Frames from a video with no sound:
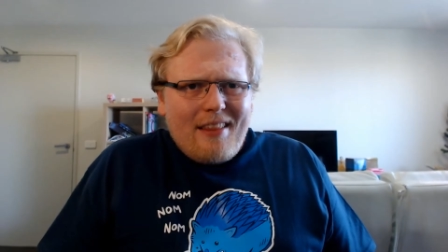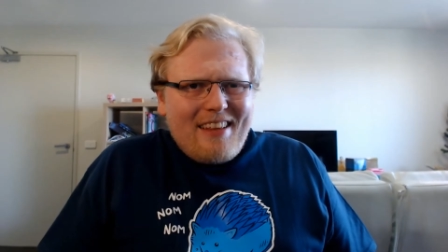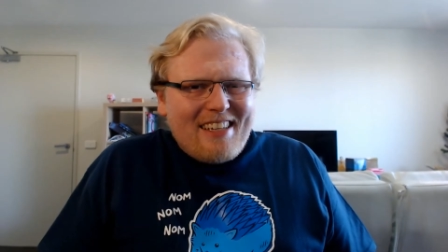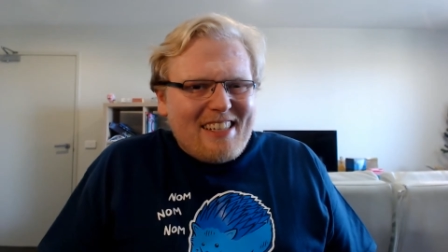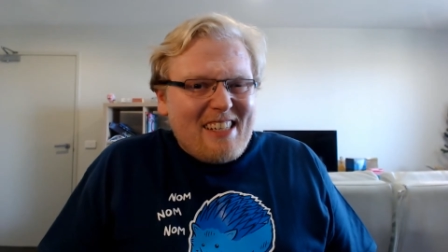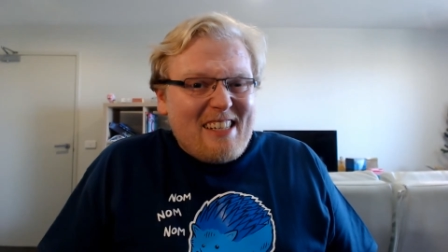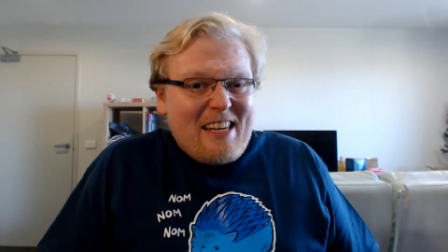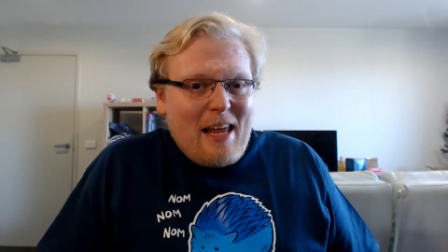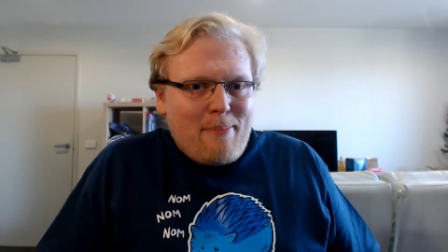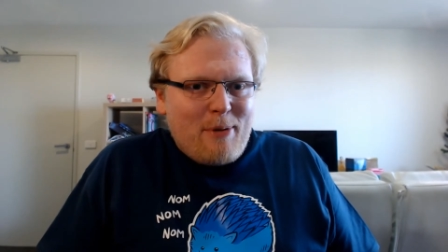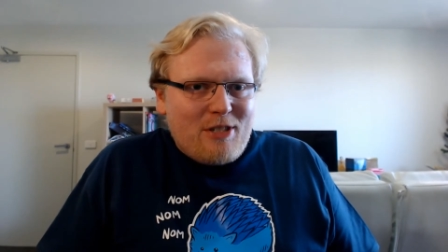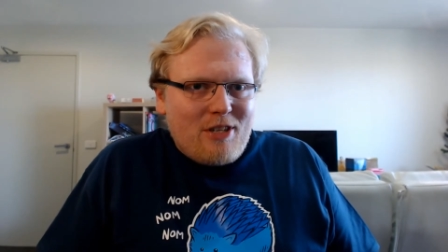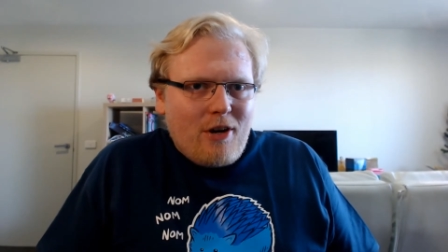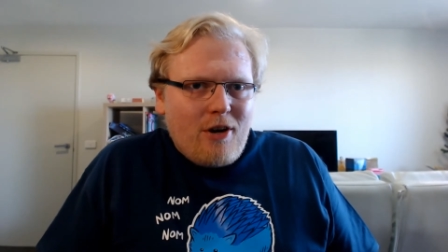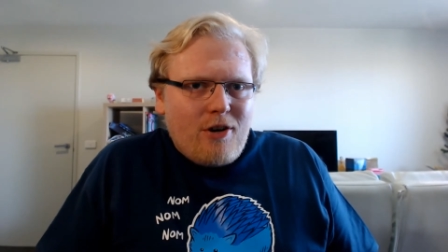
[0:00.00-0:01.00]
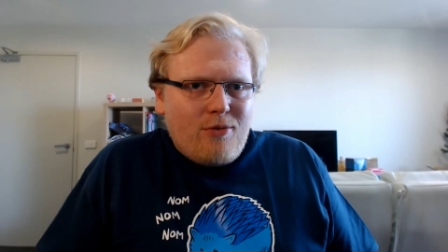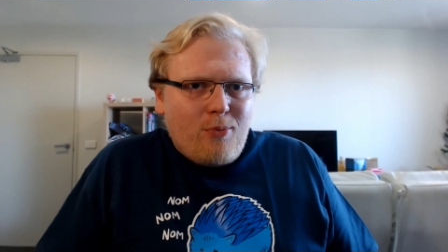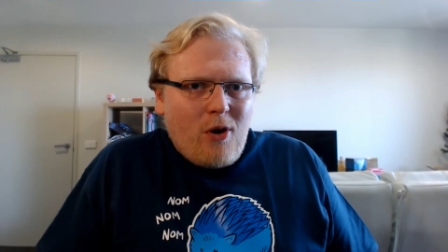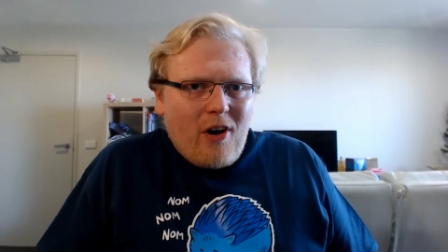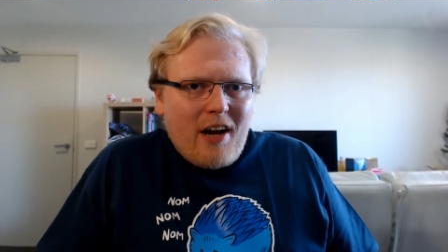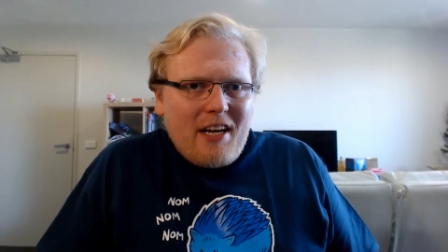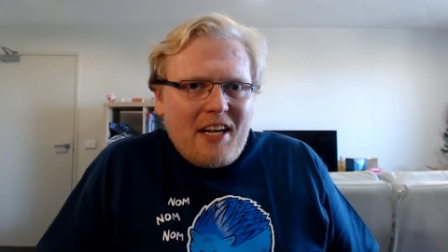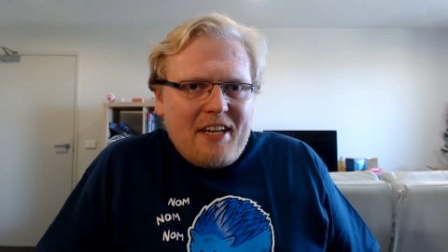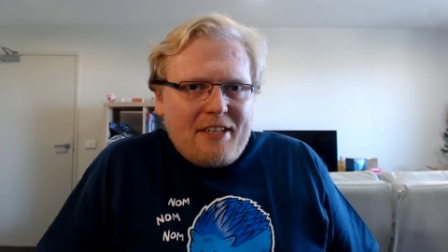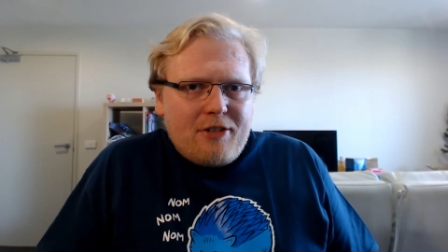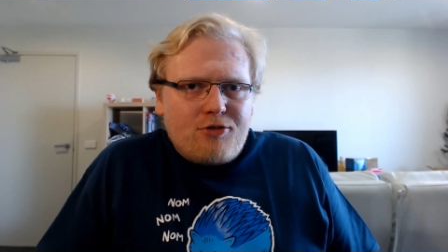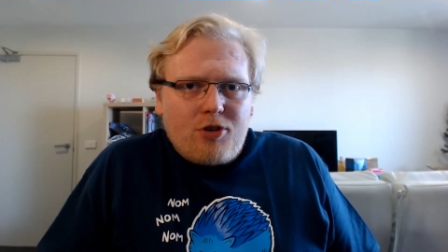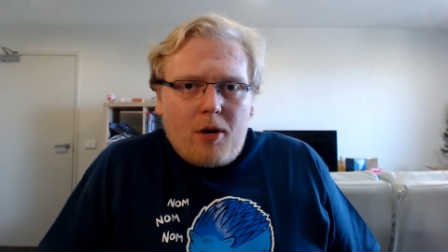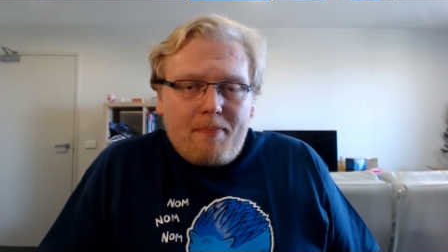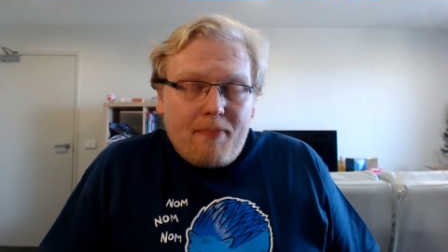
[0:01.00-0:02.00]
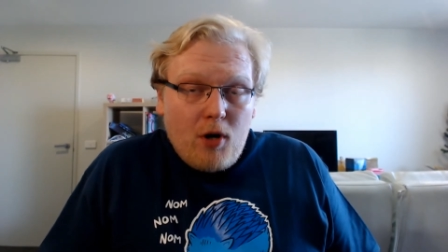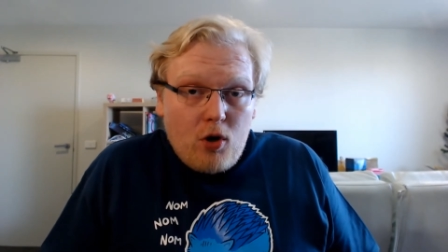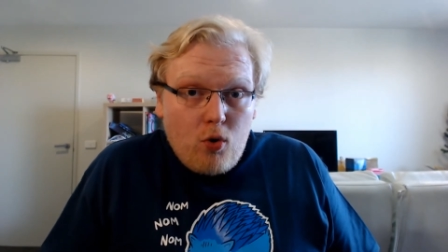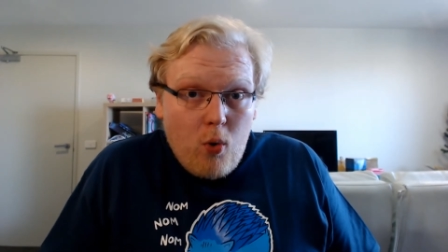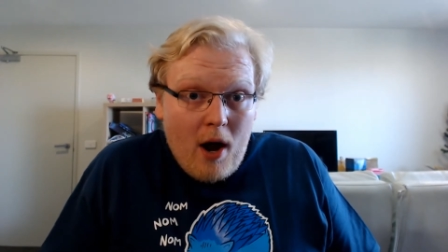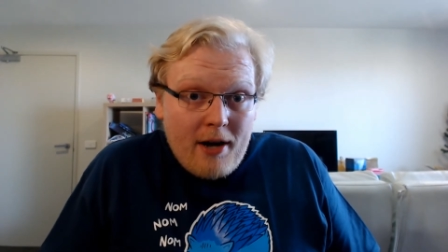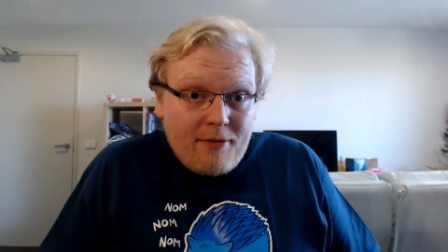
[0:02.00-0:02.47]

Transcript: this is an episode where I need to drop quite